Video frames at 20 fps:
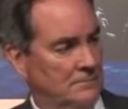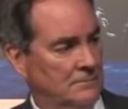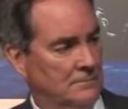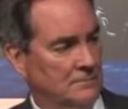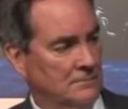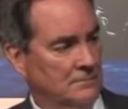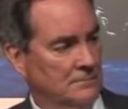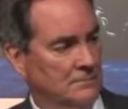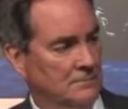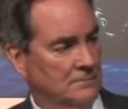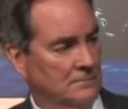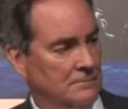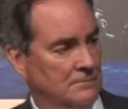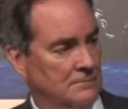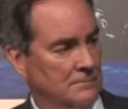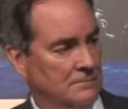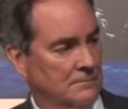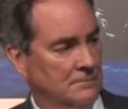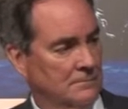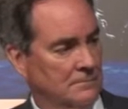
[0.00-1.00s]

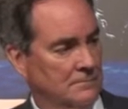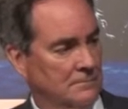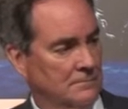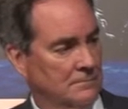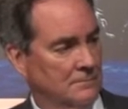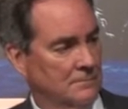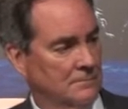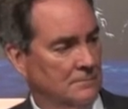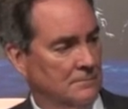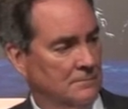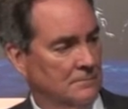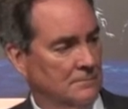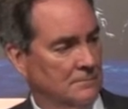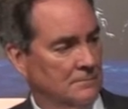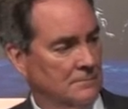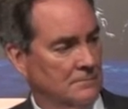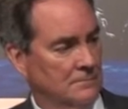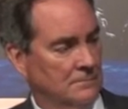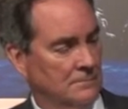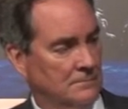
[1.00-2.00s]

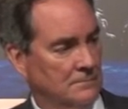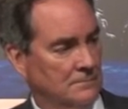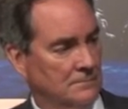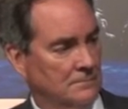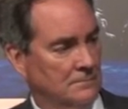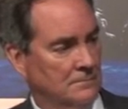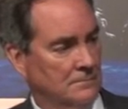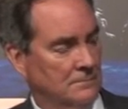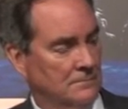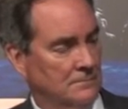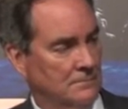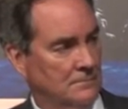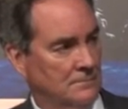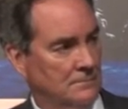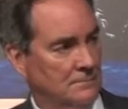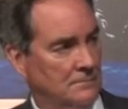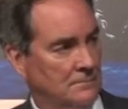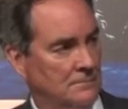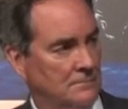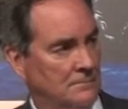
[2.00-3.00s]

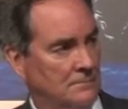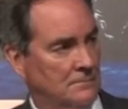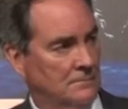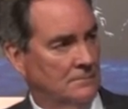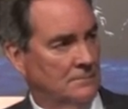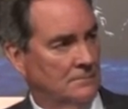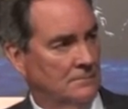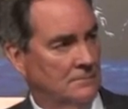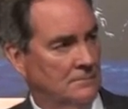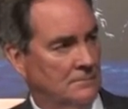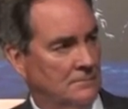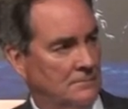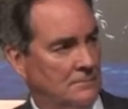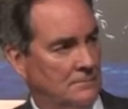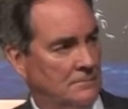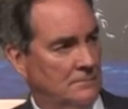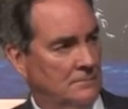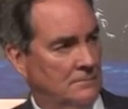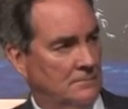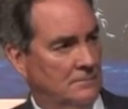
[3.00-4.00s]

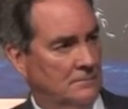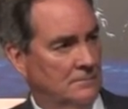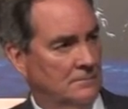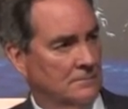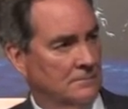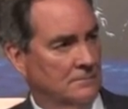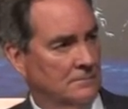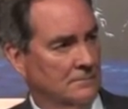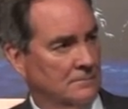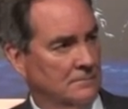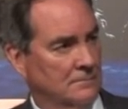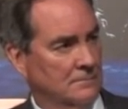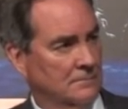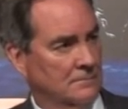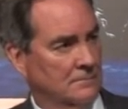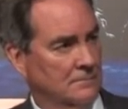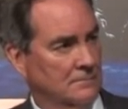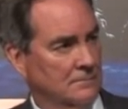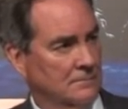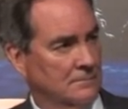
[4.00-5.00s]

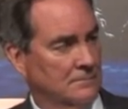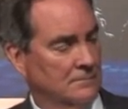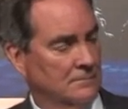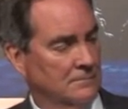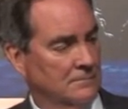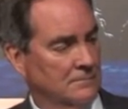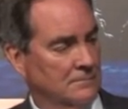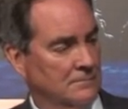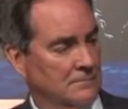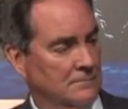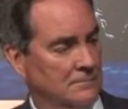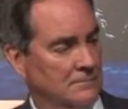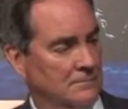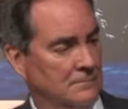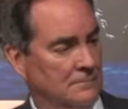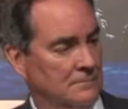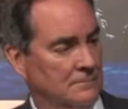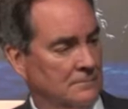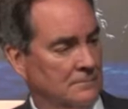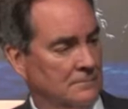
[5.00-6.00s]

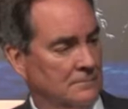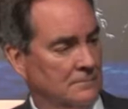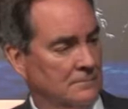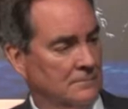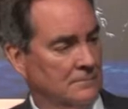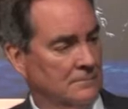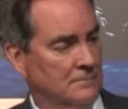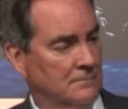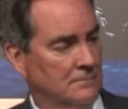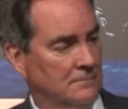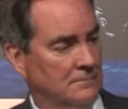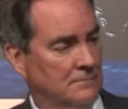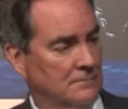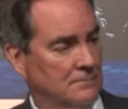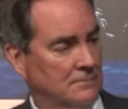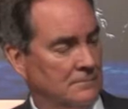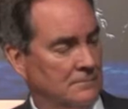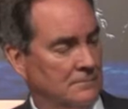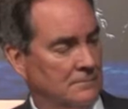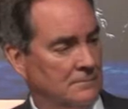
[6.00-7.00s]

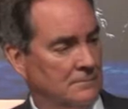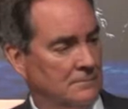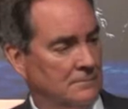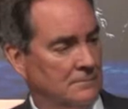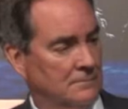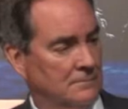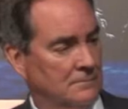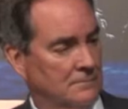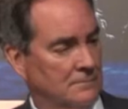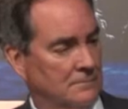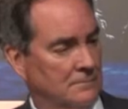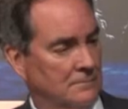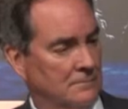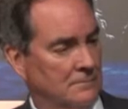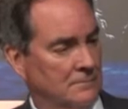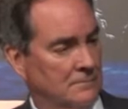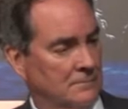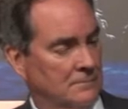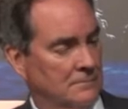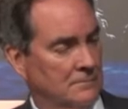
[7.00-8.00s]
(not speaking)